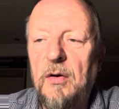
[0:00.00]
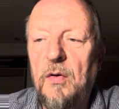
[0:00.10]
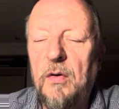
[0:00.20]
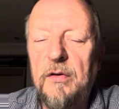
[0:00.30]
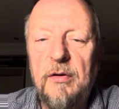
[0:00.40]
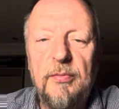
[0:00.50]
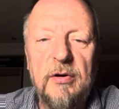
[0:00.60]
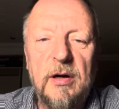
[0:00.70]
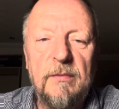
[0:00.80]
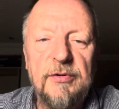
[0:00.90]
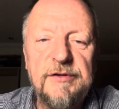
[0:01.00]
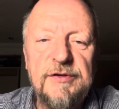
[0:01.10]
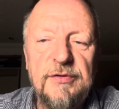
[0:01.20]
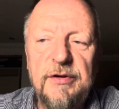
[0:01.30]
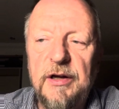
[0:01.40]
or the hippocampus
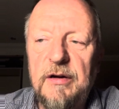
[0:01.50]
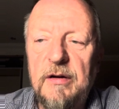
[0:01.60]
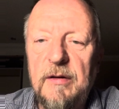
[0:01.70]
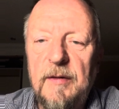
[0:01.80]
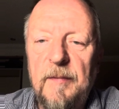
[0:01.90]
during